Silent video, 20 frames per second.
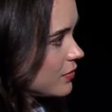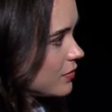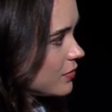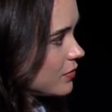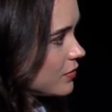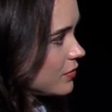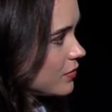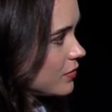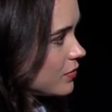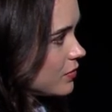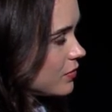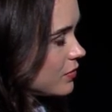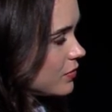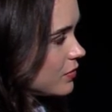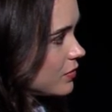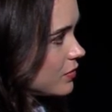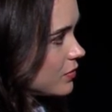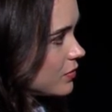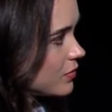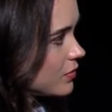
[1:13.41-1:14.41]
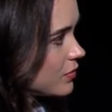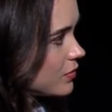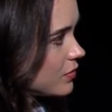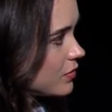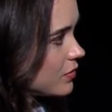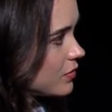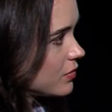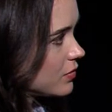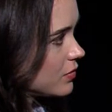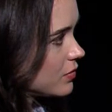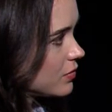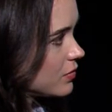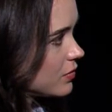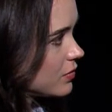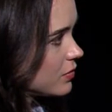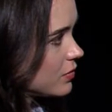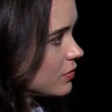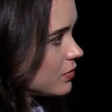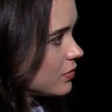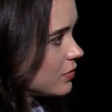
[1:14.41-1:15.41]

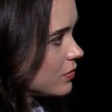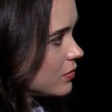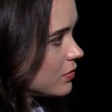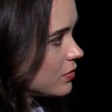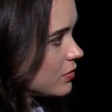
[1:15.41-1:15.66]
No words are spoken by the person on screen.